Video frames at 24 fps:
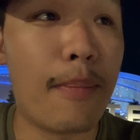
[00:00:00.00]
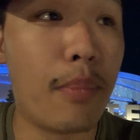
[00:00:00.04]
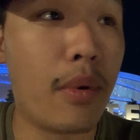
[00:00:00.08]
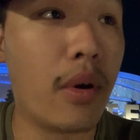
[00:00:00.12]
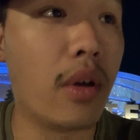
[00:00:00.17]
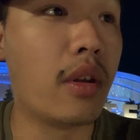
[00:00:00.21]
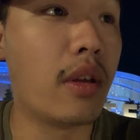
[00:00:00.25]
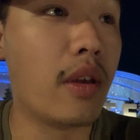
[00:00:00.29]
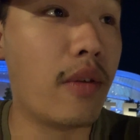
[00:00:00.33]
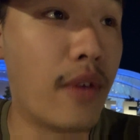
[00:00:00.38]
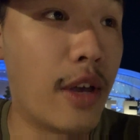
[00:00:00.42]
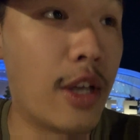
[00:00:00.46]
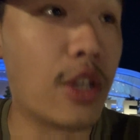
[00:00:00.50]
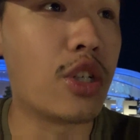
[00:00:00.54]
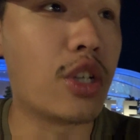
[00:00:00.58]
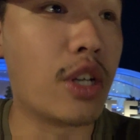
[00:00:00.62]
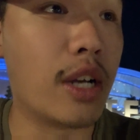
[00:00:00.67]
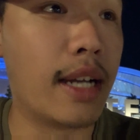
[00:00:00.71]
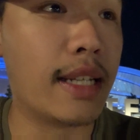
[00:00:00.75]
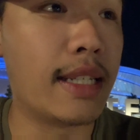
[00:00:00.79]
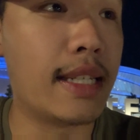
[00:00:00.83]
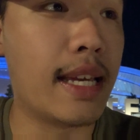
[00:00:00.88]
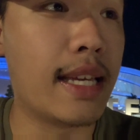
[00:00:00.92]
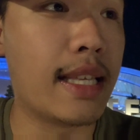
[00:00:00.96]
But eventually,
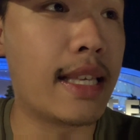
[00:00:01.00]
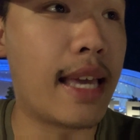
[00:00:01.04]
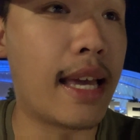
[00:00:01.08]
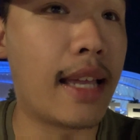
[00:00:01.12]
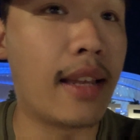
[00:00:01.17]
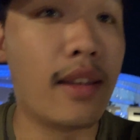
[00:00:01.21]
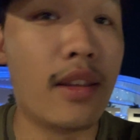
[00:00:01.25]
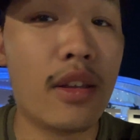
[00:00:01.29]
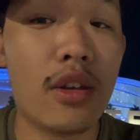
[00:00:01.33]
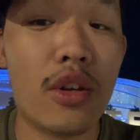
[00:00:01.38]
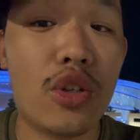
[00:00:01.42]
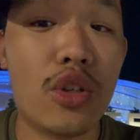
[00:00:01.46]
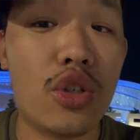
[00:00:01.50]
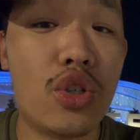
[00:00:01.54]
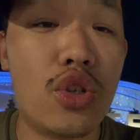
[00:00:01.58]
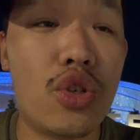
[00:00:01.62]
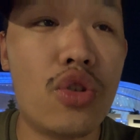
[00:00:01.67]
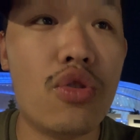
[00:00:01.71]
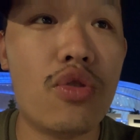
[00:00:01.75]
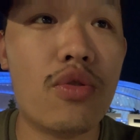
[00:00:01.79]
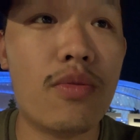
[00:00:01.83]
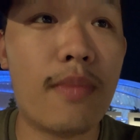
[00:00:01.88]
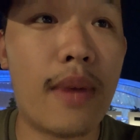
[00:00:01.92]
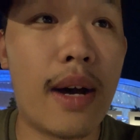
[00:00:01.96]
I did get
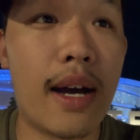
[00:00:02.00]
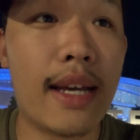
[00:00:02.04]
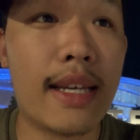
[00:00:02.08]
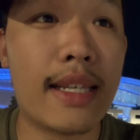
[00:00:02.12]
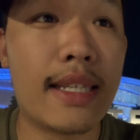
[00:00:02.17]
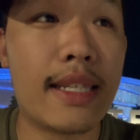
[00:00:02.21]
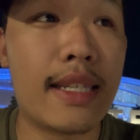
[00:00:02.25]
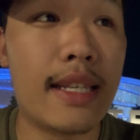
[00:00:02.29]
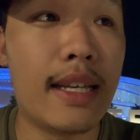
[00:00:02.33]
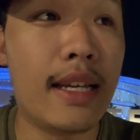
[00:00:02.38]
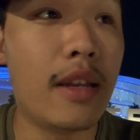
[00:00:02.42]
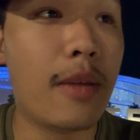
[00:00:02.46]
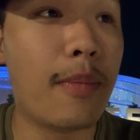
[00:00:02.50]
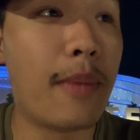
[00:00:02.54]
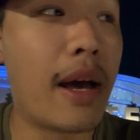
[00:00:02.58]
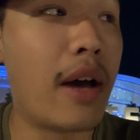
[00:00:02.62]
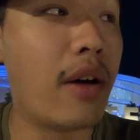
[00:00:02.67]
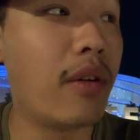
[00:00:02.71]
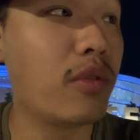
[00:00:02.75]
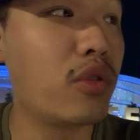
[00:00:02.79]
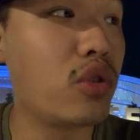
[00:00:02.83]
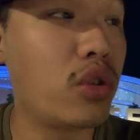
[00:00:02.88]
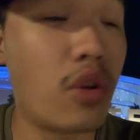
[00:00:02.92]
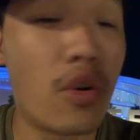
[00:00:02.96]
to my seat
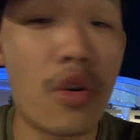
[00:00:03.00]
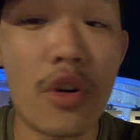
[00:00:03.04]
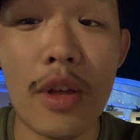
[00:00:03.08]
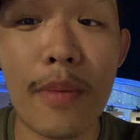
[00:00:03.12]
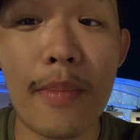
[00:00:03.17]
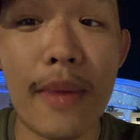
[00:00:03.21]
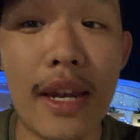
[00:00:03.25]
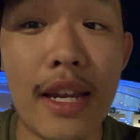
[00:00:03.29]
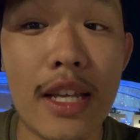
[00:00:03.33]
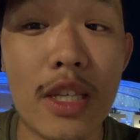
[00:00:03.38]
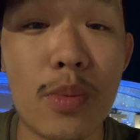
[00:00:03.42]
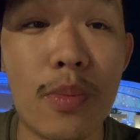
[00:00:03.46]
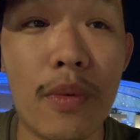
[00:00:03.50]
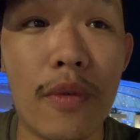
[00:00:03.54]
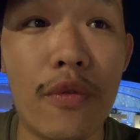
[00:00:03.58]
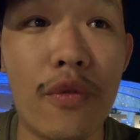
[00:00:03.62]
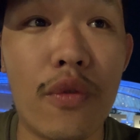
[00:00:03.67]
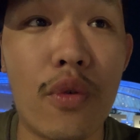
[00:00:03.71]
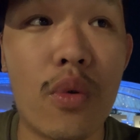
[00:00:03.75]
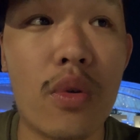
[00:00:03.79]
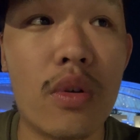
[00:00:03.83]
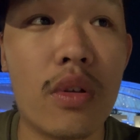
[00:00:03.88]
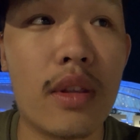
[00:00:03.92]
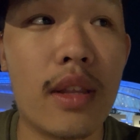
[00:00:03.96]
about 30 minutes
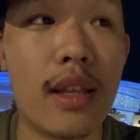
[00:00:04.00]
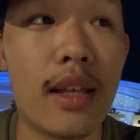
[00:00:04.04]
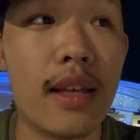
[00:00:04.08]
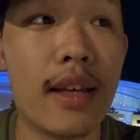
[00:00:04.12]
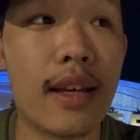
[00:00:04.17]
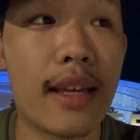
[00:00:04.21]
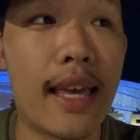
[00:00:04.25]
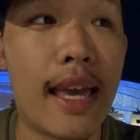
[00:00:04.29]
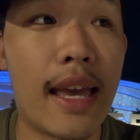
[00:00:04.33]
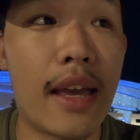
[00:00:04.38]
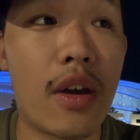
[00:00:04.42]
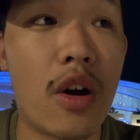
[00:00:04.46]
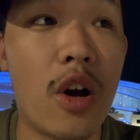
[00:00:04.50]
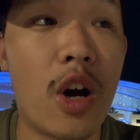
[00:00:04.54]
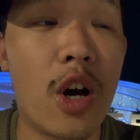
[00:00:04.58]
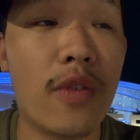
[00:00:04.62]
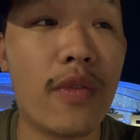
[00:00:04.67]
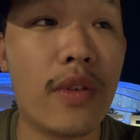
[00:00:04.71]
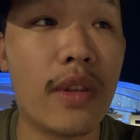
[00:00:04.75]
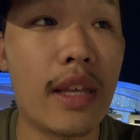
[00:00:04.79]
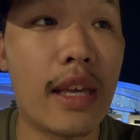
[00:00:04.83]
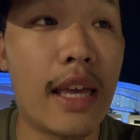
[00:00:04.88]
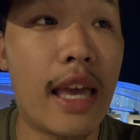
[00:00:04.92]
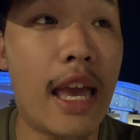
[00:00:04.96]
before the
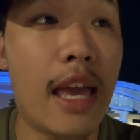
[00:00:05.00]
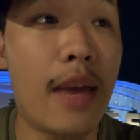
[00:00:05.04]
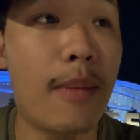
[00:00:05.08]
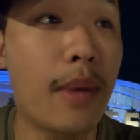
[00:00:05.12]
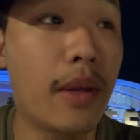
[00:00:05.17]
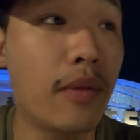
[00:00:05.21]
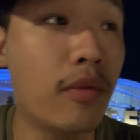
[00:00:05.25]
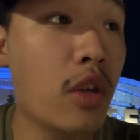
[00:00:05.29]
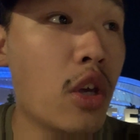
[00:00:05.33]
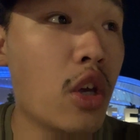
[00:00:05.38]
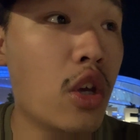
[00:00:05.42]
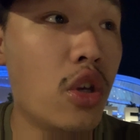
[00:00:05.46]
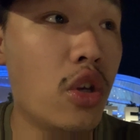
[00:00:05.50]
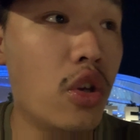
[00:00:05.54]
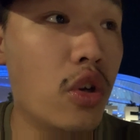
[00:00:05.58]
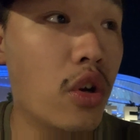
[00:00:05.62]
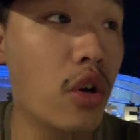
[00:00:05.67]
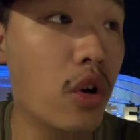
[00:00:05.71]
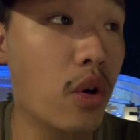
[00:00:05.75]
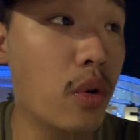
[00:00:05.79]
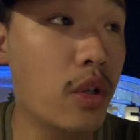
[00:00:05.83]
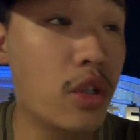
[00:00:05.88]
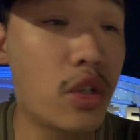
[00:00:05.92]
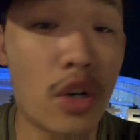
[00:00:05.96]
kickoff of the game. And, you
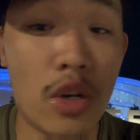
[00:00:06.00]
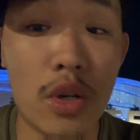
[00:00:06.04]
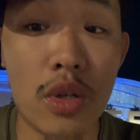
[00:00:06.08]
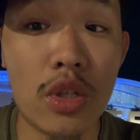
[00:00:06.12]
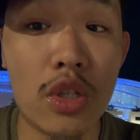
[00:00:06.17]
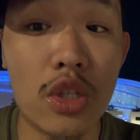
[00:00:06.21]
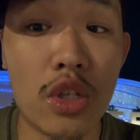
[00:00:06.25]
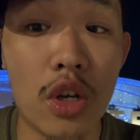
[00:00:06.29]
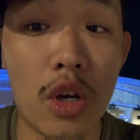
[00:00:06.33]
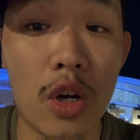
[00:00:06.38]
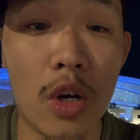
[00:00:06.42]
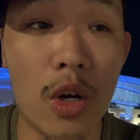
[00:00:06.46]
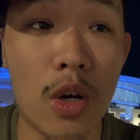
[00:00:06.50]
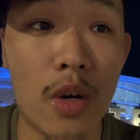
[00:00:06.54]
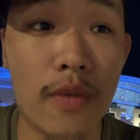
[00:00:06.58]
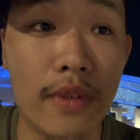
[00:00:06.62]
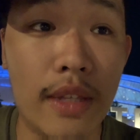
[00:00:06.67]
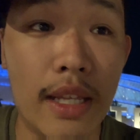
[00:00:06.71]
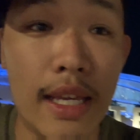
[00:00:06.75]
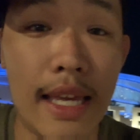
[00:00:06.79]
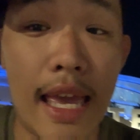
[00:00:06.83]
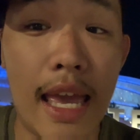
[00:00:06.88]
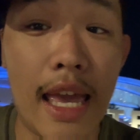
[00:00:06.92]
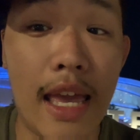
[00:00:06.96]
know, in terms of
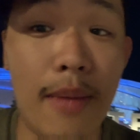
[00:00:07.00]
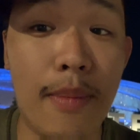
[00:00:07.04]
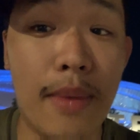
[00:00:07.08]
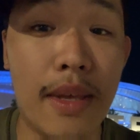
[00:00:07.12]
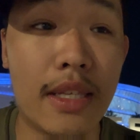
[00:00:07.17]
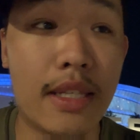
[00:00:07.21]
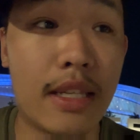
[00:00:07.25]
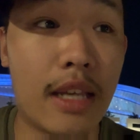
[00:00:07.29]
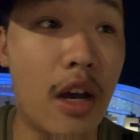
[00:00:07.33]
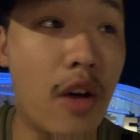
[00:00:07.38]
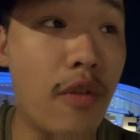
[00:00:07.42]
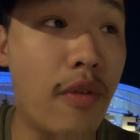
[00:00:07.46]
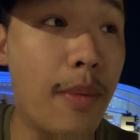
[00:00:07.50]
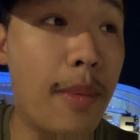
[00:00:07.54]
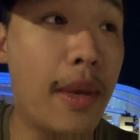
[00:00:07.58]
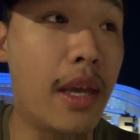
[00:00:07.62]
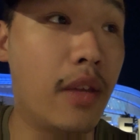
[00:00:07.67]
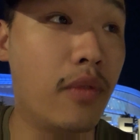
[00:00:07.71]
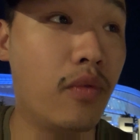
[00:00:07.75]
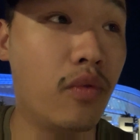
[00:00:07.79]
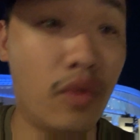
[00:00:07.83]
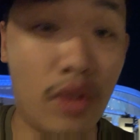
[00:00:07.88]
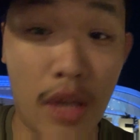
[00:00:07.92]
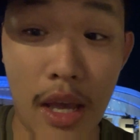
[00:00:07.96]
the game itself, I
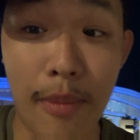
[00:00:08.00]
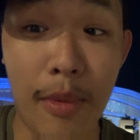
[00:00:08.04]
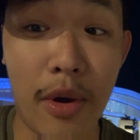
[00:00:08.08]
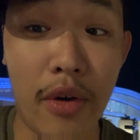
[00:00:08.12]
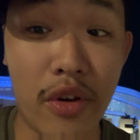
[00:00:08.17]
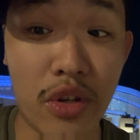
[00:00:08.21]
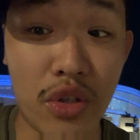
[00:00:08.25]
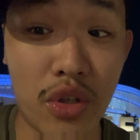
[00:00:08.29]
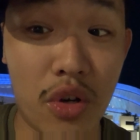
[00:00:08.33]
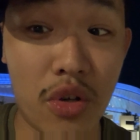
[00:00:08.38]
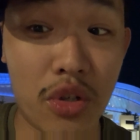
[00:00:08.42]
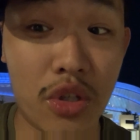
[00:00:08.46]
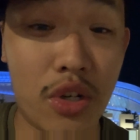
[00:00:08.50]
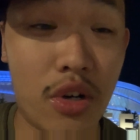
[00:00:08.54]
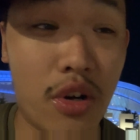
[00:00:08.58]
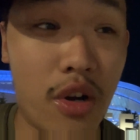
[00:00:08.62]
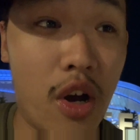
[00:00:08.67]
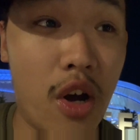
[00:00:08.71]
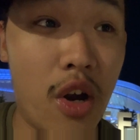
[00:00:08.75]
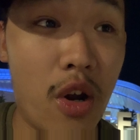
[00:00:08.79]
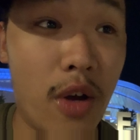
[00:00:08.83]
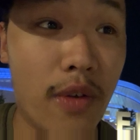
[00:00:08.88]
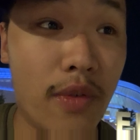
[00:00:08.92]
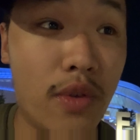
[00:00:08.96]
mean, MLS All-Star
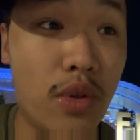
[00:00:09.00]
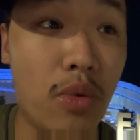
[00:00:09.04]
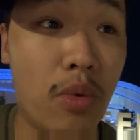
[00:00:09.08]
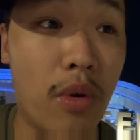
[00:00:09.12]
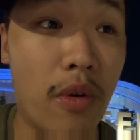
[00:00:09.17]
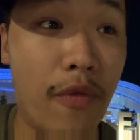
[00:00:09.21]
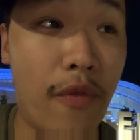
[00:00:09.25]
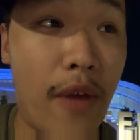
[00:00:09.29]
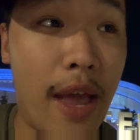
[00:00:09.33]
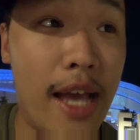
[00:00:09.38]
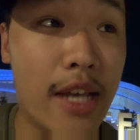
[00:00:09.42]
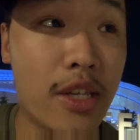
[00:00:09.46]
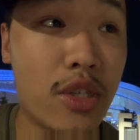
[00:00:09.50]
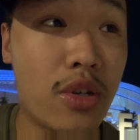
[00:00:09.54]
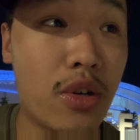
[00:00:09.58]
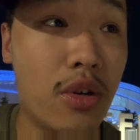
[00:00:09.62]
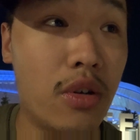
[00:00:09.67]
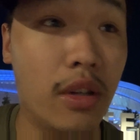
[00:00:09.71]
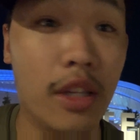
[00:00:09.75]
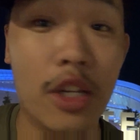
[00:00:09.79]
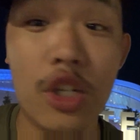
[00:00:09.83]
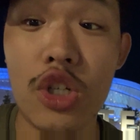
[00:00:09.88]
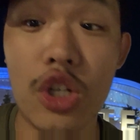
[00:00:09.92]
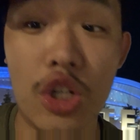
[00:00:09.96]
got off to a fast
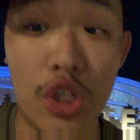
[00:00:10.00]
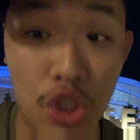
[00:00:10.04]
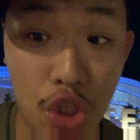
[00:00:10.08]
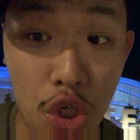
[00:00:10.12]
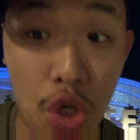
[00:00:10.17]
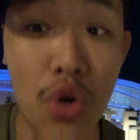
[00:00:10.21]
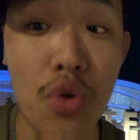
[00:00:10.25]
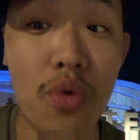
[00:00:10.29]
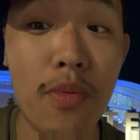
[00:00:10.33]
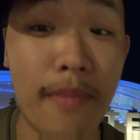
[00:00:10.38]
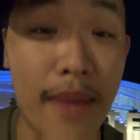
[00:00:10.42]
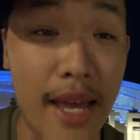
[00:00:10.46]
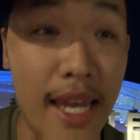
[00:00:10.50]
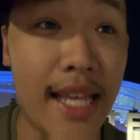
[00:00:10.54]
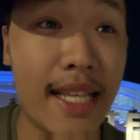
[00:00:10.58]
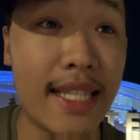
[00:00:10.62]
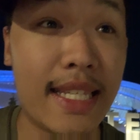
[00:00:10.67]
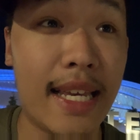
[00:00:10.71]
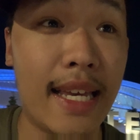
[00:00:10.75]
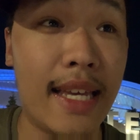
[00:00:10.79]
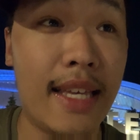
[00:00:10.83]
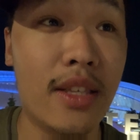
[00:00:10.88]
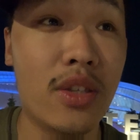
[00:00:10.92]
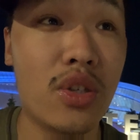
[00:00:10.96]
start. Literally two minutes
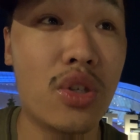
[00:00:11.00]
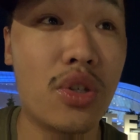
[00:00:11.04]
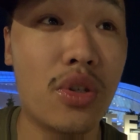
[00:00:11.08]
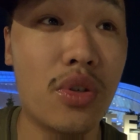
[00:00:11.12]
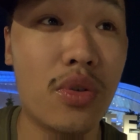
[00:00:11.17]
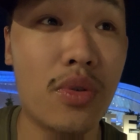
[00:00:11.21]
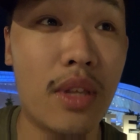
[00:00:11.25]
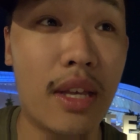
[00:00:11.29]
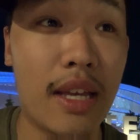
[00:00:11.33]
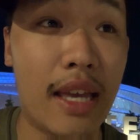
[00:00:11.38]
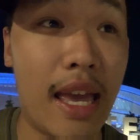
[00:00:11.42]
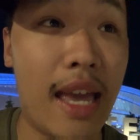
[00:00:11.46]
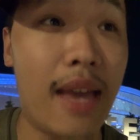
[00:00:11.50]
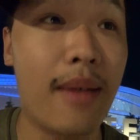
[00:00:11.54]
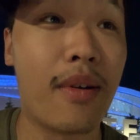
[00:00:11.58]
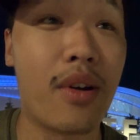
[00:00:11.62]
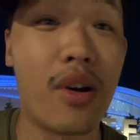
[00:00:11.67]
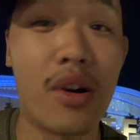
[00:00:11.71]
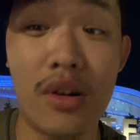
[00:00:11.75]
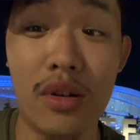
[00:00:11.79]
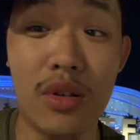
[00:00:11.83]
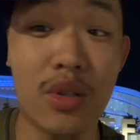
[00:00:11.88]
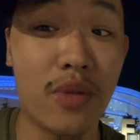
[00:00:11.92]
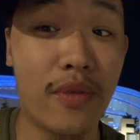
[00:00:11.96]
into the game,
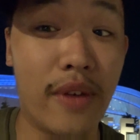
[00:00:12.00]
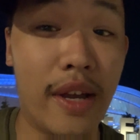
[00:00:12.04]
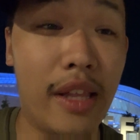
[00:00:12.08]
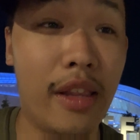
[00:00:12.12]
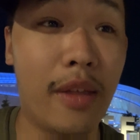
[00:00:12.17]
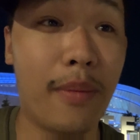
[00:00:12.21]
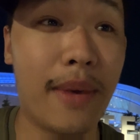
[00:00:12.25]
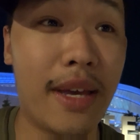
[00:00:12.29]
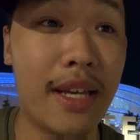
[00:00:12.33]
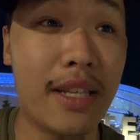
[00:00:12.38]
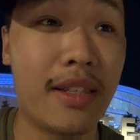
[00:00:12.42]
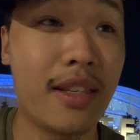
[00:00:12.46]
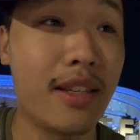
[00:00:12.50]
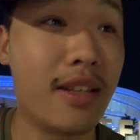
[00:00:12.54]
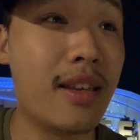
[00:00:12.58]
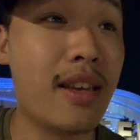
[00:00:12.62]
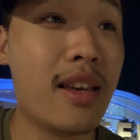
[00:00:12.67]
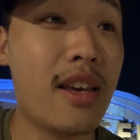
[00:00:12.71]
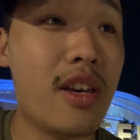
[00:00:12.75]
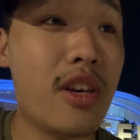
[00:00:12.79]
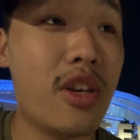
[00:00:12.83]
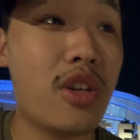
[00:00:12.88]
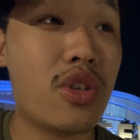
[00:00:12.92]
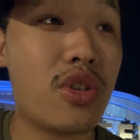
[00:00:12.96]
Carlos Vela basically
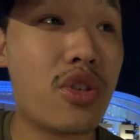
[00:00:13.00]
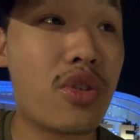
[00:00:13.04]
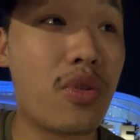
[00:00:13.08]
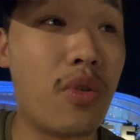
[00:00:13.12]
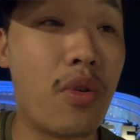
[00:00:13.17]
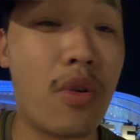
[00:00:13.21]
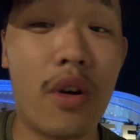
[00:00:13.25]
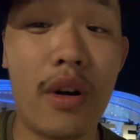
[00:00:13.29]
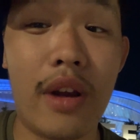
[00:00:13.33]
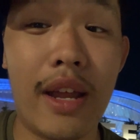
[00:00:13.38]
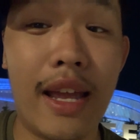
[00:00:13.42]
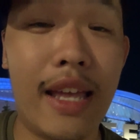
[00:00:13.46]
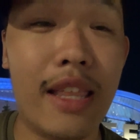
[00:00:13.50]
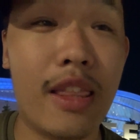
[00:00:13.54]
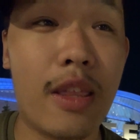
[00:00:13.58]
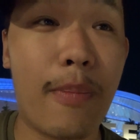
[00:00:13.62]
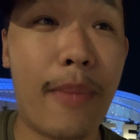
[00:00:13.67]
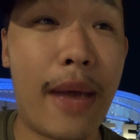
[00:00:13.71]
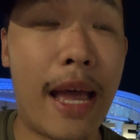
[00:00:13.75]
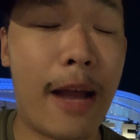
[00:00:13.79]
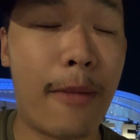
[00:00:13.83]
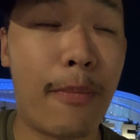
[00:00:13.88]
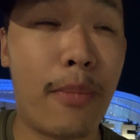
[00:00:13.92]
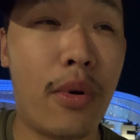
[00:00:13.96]
scored in the back